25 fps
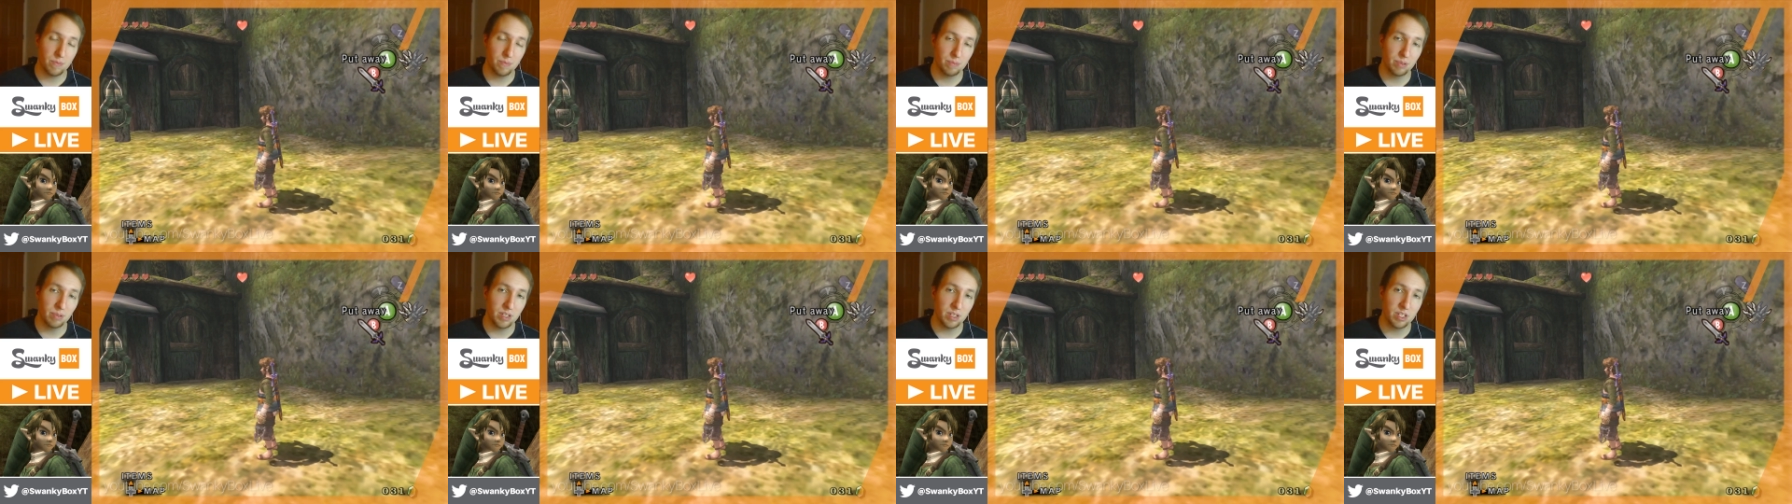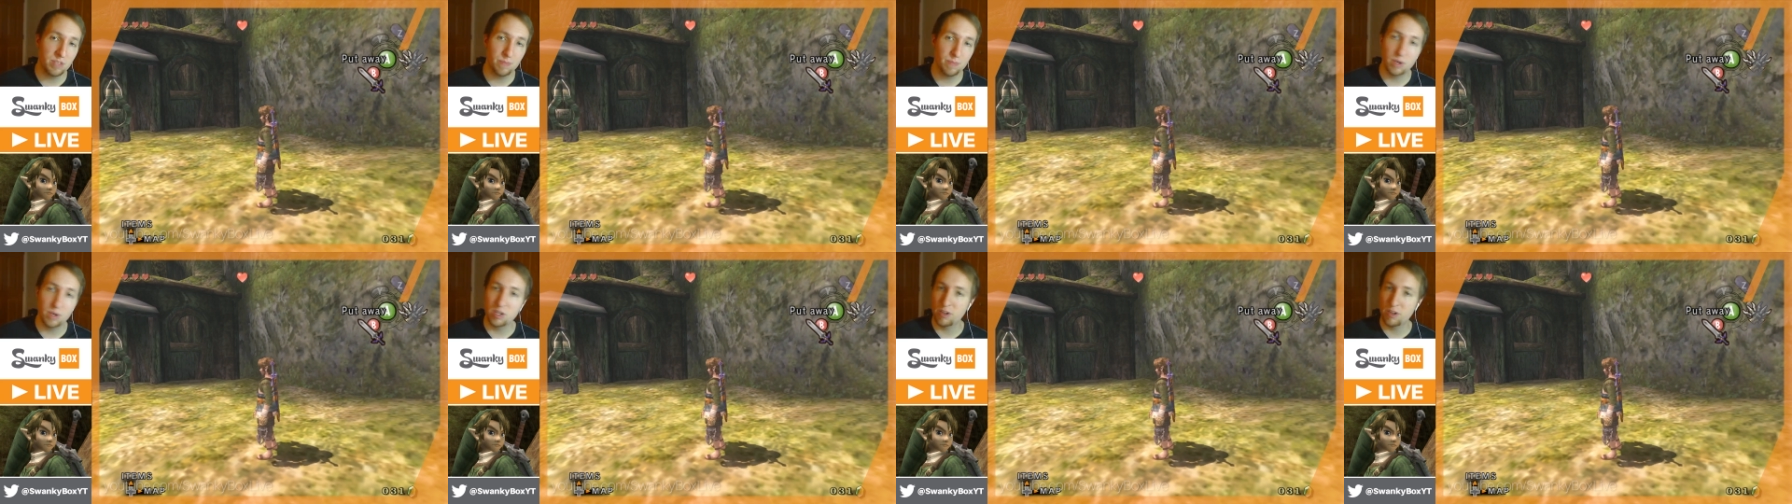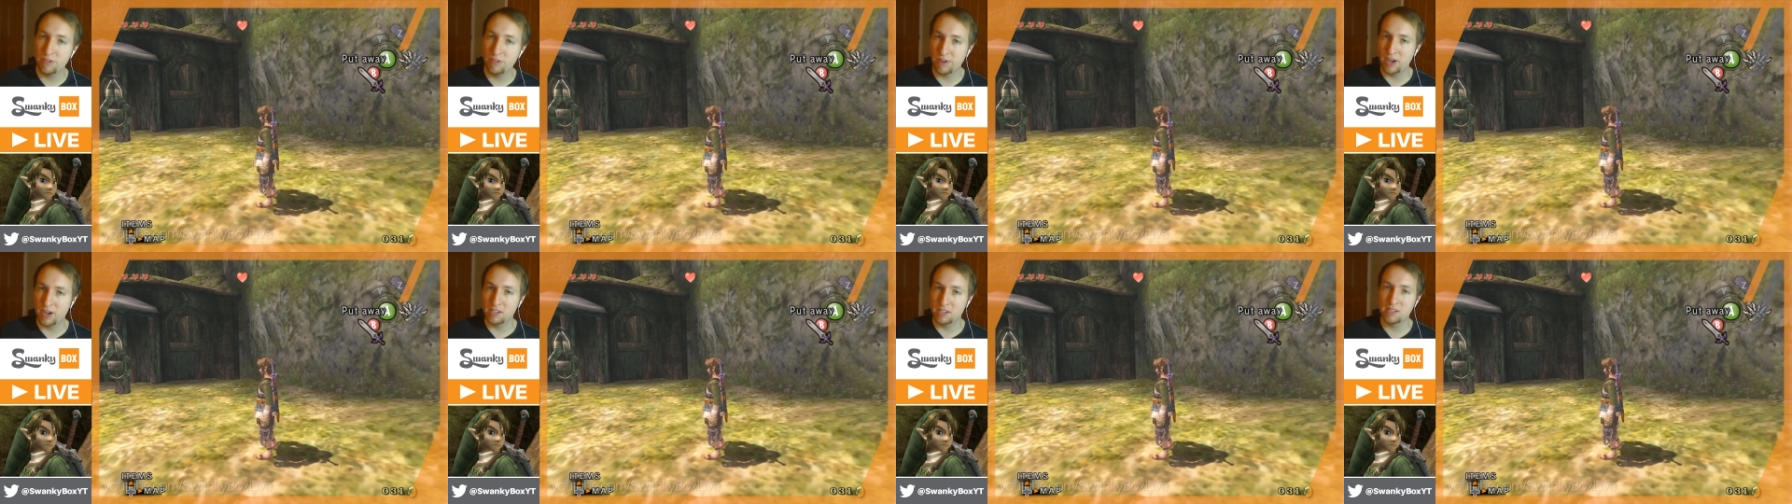Please put
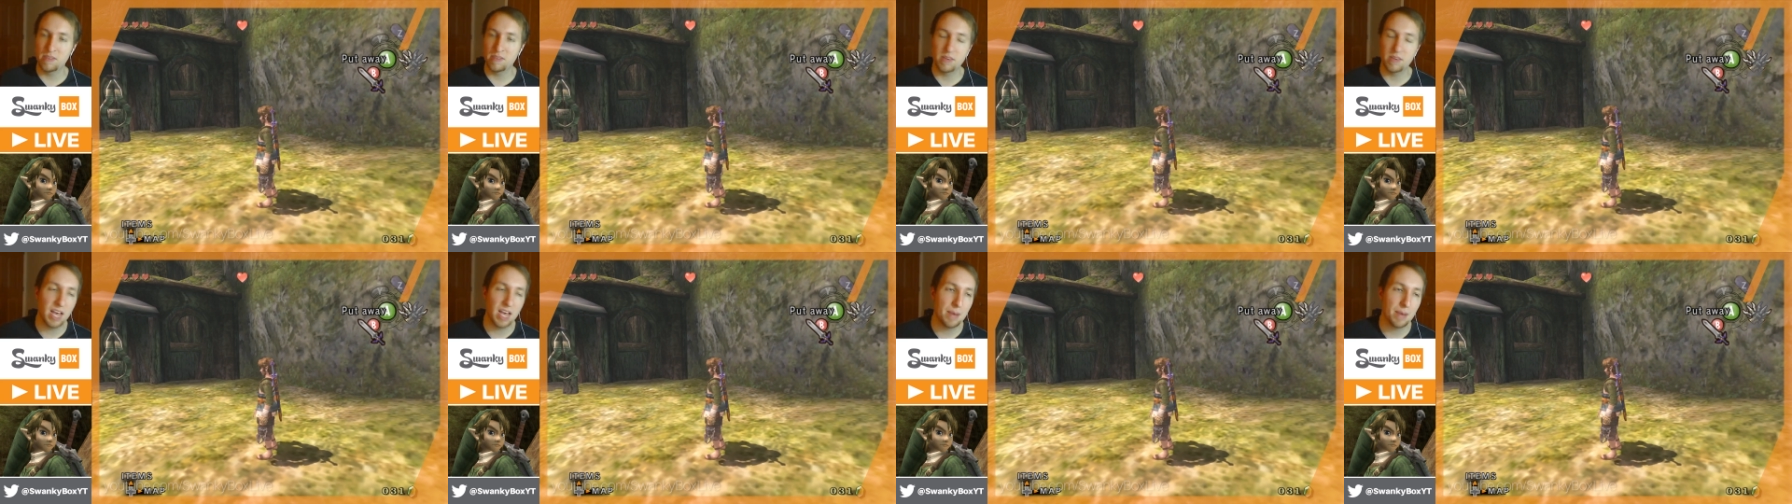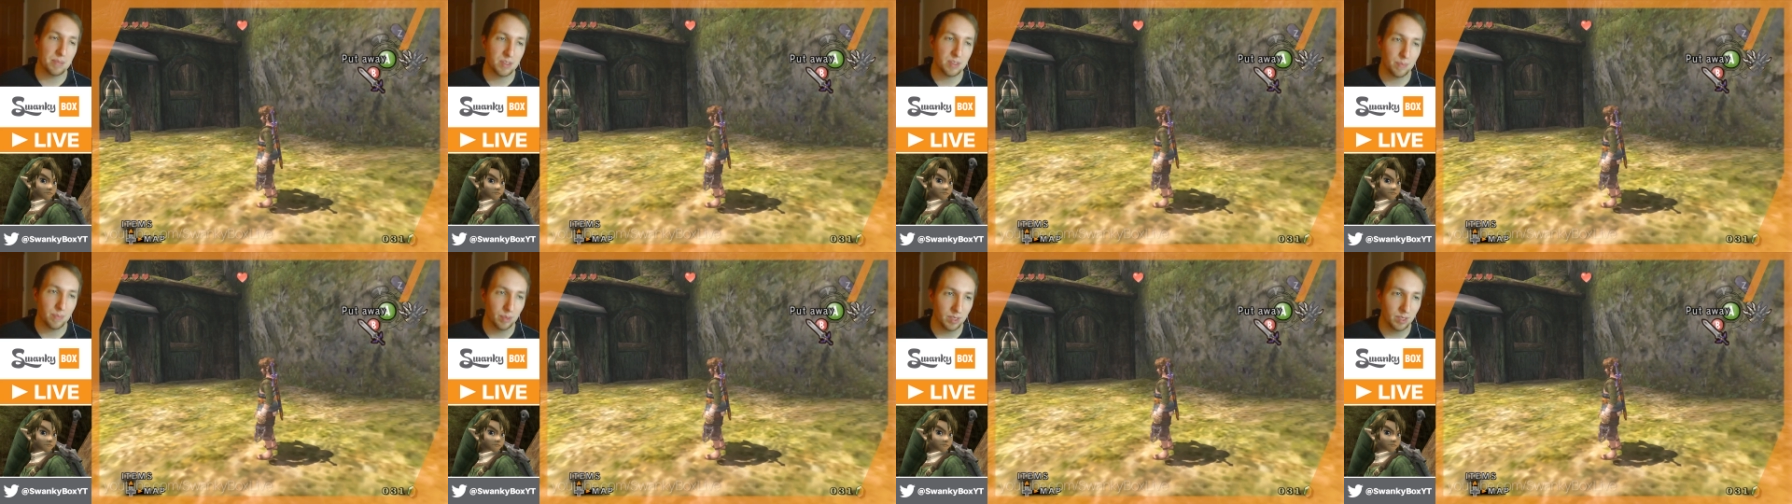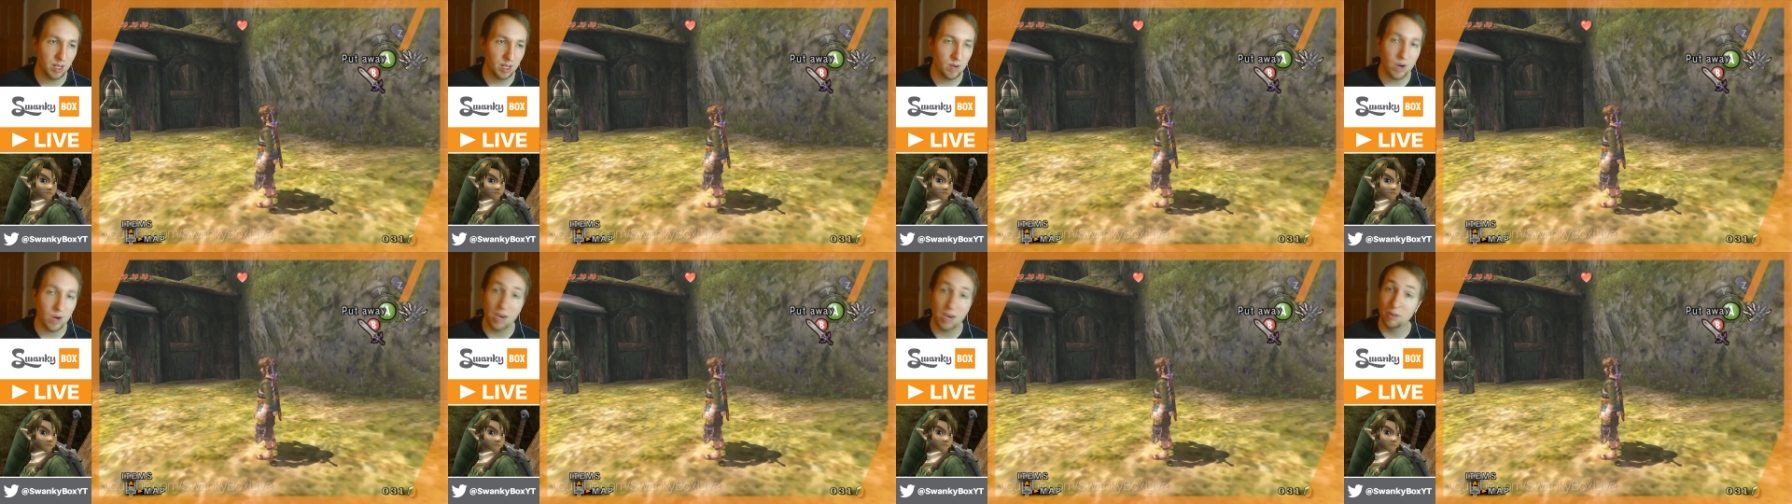your thoughts in the comments below.